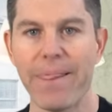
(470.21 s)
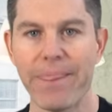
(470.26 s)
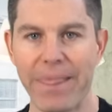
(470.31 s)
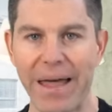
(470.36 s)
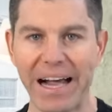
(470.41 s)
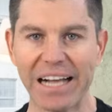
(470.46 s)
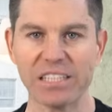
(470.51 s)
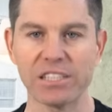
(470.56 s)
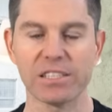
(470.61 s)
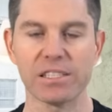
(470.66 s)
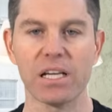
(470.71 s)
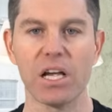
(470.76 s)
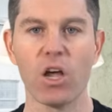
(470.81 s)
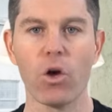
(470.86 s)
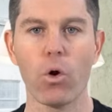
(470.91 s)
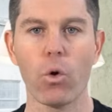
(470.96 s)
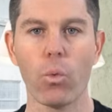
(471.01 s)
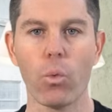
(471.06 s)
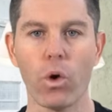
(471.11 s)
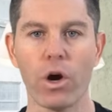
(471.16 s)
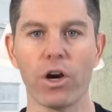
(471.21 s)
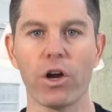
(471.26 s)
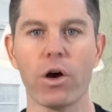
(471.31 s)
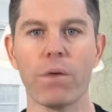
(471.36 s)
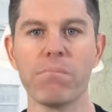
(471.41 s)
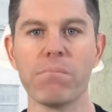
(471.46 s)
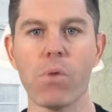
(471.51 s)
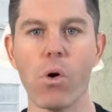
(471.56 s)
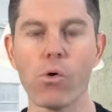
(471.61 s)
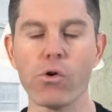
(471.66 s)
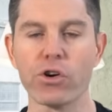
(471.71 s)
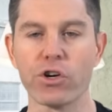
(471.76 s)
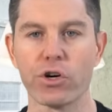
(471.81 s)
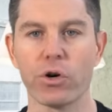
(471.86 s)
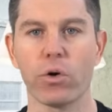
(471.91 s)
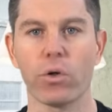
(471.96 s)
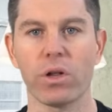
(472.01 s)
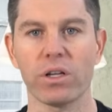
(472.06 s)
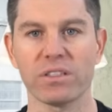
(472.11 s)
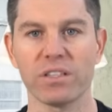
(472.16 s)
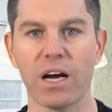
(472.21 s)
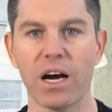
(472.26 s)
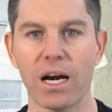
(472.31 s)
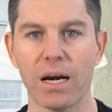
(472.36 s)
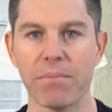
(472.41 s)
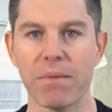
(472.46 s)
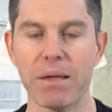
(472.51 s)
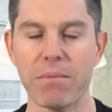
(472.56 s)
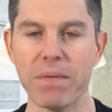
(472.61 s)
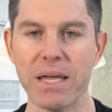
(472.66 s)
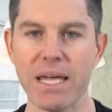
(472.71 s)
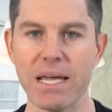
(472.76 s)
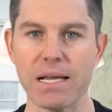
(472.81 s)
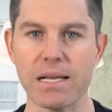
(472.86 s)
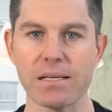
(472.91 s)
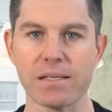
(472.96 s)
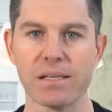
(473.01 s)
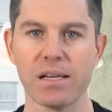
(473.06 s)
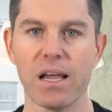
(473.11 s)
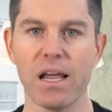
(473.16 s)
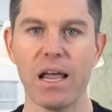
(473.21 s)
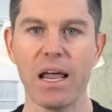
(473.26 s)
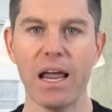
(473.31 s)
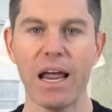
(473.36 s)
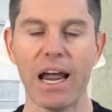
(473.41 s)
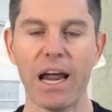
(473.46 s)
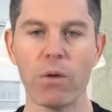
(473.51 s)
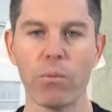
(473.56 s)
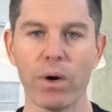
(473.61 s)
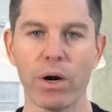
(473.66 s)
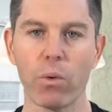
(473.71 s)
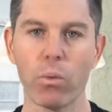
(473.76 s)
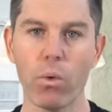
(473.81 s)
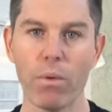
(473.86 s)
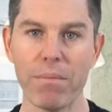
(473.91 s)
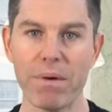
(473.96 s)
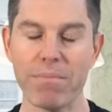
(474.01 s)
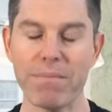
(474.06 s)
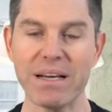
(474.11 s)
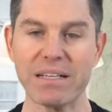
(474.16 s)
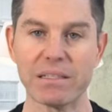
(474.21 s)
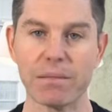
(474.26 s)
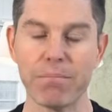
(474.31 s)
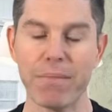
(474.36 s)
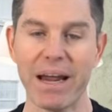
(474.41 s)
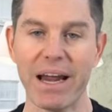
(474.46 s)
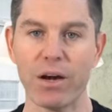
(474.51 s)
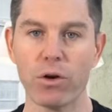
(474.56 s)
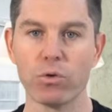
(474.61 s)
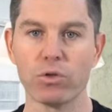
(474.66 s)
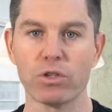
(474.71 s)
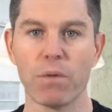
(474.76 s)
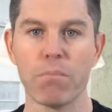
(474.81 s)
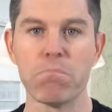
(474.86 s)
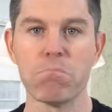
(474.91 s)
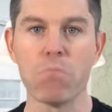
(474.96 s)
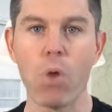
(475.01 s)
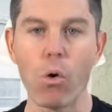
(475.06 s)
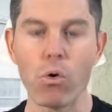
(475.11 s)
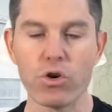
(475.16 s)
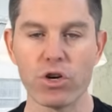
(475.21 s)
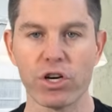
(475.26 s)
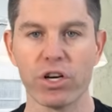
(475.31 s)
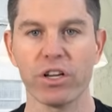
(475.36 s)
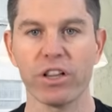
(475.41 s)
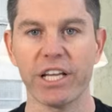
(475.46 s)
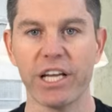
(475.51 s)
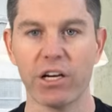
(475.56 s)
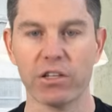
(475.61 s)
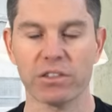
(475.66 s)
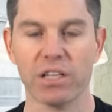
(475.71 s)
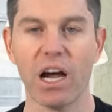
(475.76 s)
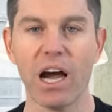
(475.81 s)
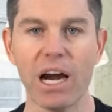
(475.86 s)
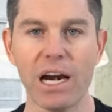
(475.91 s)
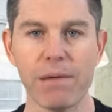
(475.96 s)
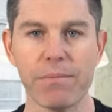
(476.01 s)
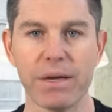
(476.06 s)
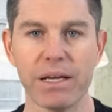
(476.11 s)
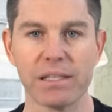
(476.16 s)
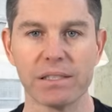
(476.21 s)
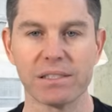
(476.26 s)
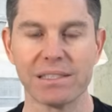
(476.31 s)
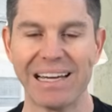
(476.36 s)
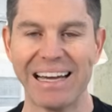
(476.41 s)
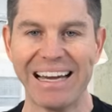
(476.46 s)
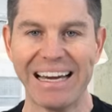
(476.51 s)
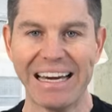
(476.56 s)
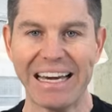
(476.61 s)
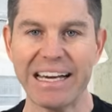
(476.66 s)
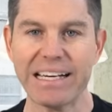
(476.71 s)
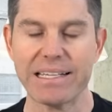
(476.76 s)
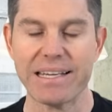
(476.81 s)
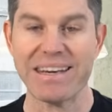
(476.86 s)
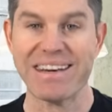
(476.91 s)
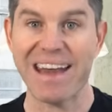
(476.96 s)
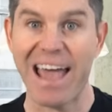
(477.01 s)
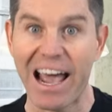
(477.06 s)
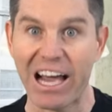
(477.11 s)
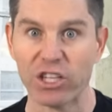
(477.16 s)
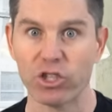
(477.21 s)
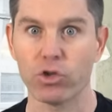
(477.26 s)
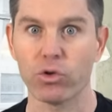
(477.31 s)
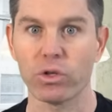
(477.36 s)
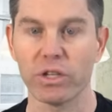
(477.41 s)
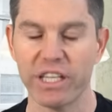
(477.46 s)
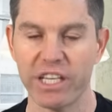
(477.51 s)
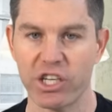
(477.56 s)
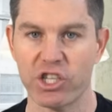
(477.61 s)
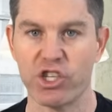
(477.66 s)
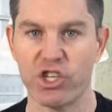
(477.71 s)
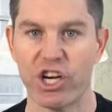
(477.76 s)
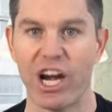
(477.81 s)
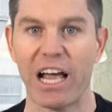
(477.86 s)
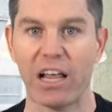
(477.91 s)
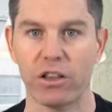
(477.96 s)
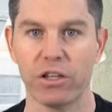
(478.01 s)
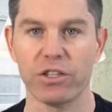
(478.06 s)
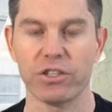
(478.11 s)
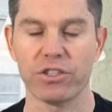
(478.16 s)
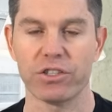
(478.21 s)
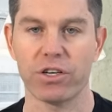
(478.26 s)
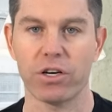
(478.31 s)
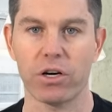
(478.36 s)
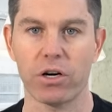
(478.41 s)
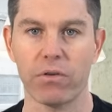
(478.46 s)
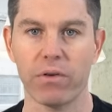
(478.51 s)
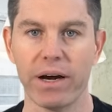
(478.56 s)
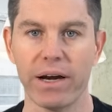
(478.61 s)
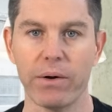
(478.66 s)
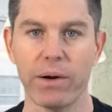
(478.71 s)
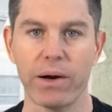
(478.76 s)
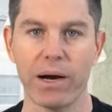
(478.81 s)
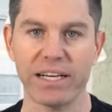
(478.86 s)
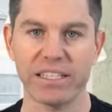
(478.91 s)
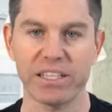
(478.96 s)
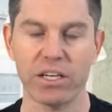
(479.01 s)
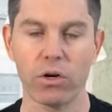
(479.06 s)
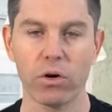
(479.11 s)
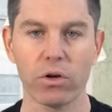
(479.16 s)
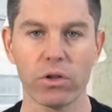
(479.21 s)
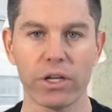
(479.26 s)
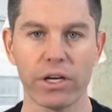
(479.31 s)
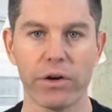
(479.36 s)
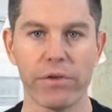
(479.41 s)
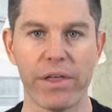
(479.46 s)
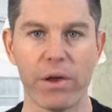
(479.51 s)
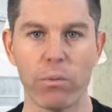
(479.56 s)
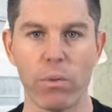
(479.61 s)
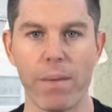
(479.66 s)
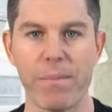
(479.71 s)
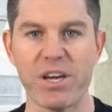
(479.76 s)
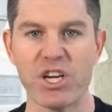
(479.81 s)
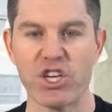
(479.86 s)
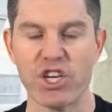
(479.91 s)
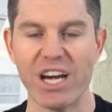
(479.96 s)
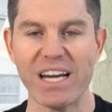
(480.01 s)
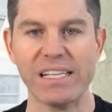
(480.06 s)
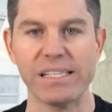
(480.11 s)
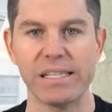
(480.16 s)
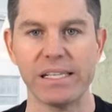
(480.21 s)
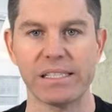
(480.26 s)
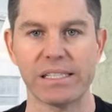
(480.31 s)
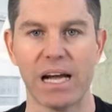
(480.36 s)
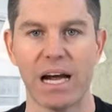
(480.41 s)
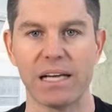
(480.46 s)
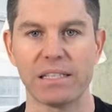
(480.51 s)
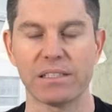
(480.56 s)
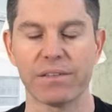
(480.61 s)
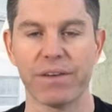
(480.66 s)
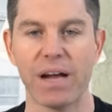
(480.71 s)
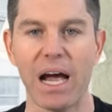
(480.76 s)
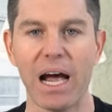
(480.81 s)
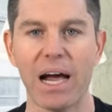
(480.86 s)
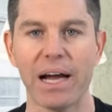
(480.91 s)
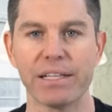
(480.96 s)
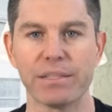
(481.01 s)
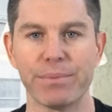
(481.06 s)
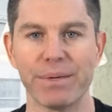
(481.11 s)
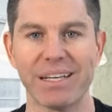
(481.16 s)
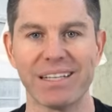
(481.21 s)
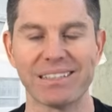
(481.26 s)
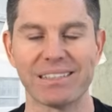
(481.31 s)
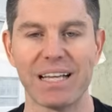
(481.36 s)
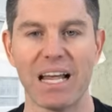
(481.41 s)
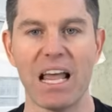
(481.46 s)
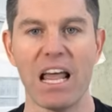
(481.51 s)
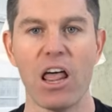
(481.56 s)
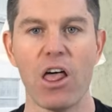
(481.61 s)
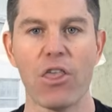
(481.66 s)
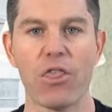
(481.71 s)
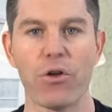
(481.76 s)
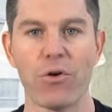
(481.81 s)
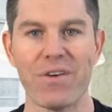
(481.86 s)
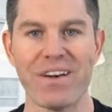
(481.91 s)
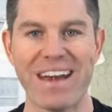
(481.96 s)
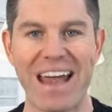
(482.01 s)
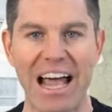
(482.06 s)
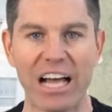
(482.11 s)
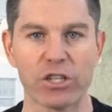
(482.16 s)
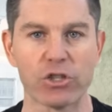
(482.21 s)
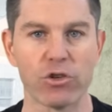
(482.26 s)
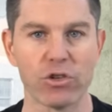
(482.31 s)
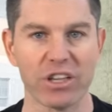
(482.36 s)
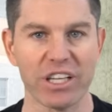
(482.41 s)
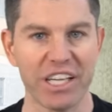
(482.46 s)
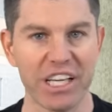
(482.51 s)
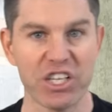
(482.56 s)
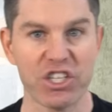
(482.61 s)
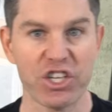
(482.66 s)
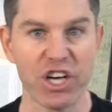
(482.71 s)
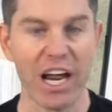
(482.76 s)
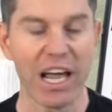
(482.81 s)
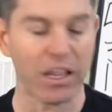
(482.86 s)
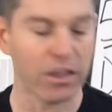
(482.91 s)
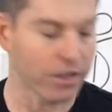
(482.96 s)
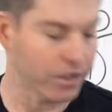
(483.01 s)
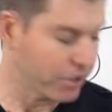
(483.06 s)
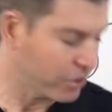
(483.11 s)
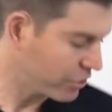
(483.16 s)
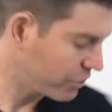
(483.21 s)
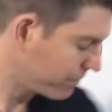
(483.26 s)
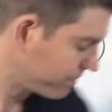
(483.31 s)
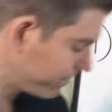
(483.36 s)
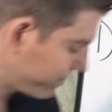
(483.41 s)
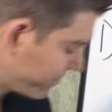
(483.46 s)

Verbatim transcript: That's what emotional autonomy means and when a woman meets a man who's emotionally autonomous, he's naturally a challenge to her, right? I said earlier that women chase these kinds of guys because they're naturally a challenge.